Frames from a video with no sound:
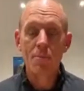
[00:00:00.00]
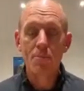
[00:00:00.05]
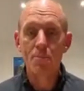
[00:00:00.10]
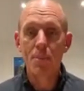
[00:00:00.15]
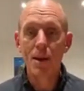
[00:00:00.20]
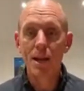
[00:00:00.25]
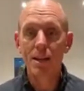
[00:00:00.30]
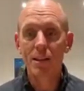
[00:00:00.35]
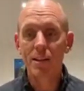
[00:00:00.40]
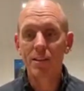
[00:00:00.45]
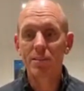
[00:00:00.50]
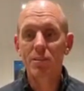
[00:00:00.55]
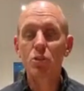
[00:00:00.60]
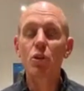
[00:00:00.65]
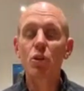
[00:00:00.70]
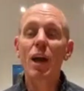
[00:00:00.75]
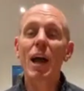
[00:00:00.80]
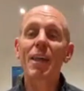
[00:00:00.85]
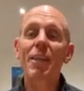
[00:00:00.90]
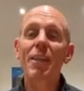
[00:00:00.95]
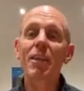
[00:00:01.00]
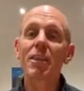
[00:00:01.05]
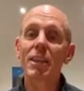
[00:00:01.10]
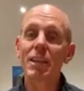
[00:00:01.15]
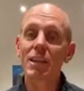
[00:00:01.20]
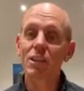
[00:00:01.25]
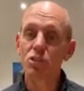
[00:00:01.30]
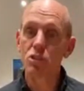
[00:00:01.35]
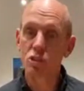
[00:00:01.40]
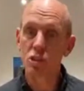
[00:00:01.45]
but there's still other
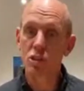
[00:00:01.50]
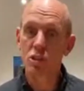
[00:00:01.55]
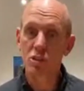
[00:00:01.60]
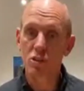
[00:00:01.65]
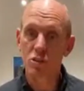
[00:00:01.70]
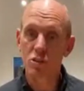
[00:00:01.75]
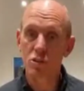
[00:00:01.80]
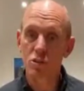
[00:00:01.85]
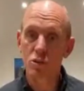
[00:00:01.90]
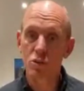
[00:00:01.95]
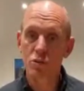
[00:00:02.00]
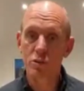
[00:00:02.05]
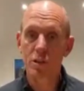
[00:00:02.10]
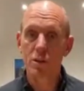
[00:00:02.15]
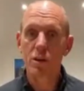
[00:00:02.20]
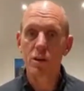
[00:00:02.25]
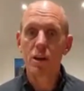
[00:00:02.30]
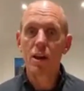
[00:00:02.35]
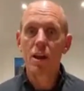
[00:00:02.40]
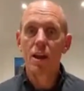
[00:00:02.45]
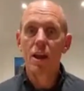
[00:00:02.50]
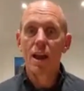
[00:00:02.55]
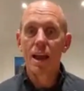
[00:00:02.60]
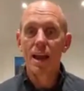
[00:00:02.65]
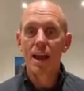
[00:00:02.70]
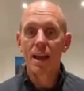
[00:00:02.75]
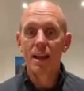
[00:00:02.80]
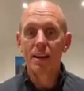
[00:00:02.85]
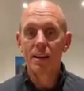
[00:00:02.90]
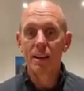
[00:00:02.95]
things you can do. So,
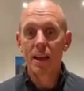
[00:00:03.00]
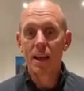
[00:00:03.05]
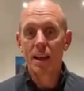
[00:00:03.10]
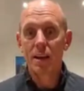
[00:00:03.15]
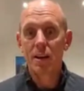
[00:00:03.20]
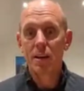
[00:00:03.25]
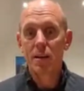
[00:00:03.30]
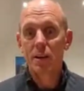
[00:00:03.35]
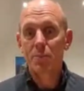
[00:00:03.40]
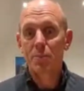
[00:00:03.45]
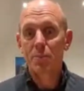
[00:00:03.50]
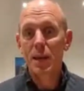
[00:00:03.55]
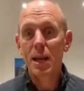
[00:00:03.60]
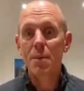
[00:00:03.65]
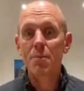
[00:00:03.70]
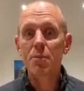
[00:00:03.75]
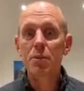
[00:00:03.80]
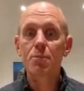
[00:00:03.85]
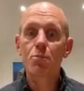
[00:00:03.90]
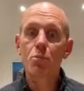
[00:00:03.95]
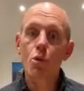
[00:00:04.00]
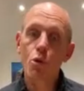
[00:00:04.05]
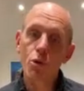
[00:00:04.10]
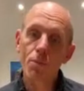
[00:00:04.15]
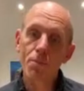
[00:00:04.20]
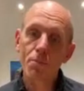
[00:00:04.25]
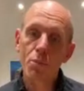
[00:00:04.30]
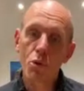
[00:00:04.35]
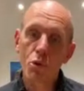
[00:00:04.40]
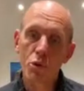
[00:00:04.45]
and it becomes more
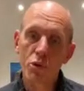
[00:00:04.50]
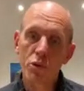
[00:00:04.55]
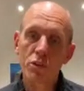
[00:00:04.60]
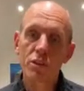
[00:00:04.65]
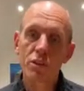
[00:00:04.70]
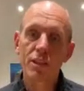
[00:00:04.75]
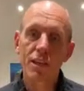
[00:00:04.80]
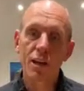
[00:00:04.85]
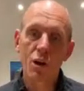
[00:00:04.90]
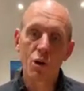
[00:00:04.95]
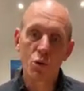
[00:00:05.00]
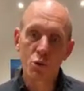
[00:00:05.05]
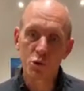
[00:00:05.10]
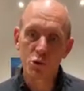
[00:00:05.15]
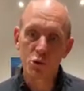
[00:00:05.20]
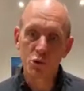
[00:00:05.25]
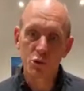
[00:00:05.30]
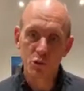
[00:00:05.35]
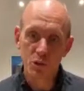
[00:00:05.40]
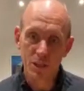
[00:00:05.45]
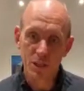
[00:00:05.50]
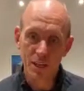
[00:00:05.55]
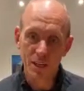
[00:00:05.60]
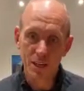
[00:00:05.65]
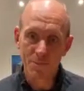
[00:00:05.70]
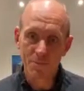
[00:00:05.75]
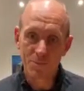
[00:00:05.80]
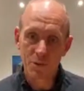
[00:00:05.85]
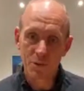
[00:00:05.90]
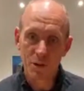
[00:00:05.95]
important the older you
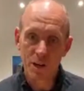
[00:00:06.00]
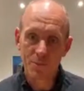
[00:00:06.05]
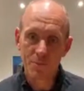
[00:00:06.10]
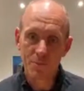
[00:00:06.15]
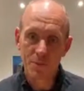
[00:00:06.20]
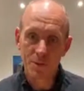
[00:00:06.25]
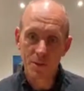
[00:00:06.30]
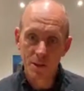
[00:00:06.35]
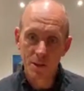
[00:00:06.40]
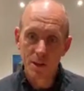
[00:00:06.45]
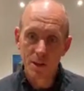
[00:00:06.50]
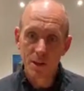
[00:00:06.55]
get, right? Mm-hmm.